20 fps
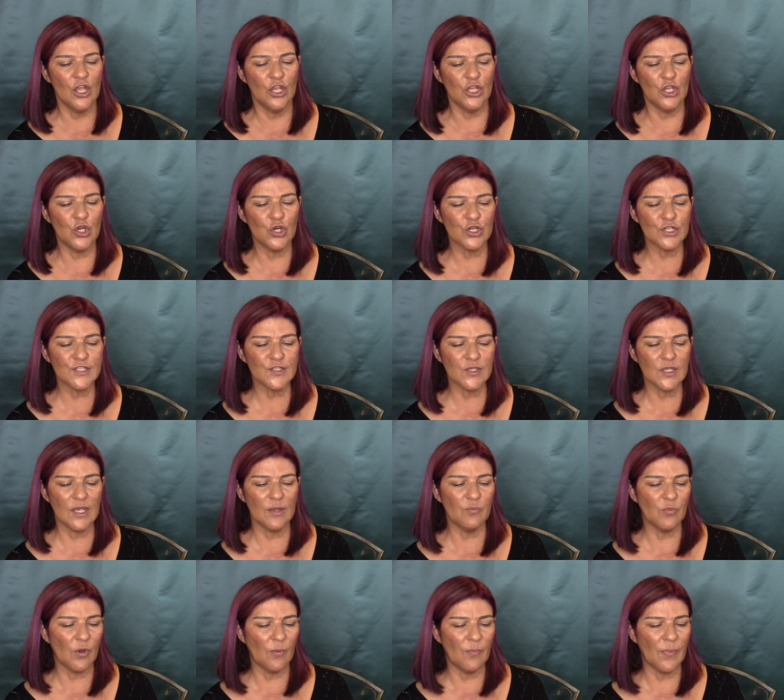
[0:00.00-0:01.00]
your
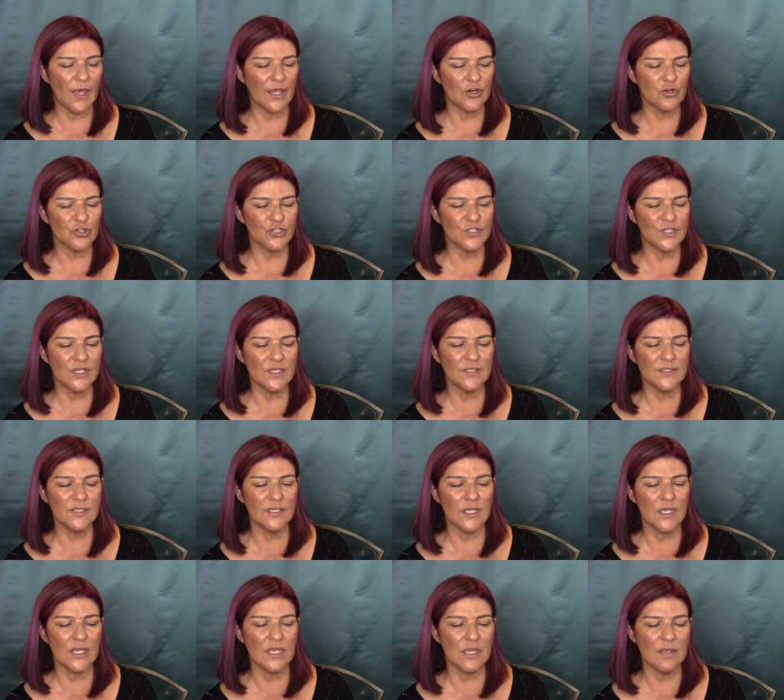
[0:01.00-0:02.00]
Skin But Better
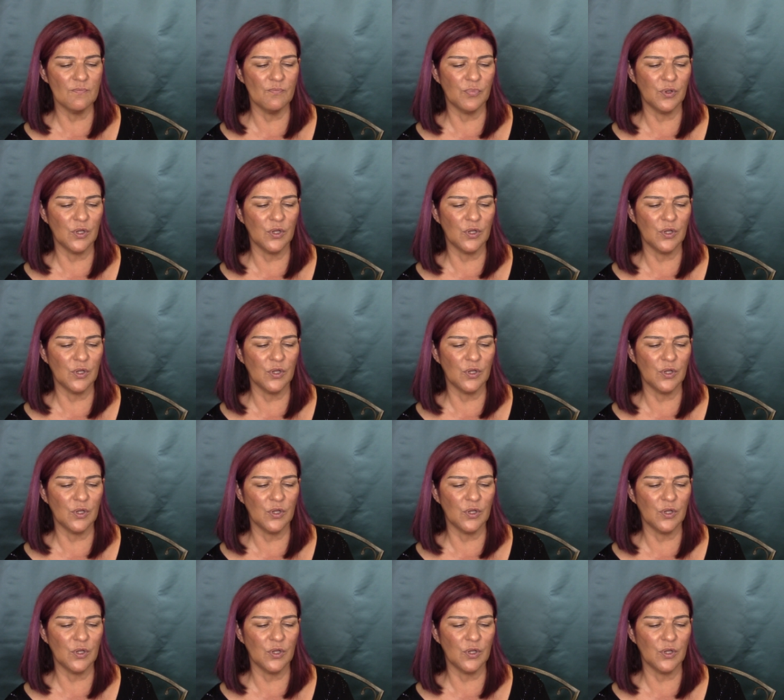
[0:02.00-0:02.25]
CC